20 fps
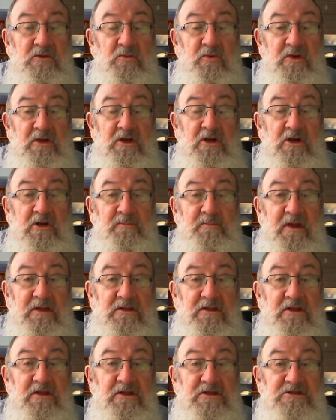we hear
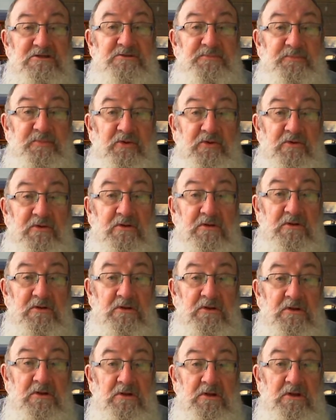about the dispute
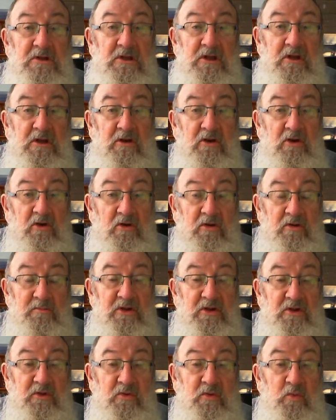going on
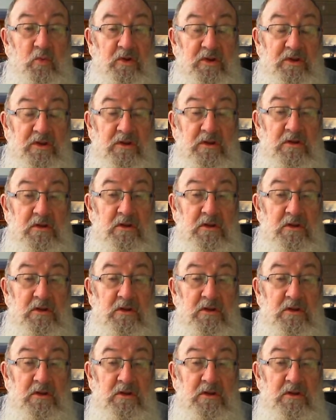with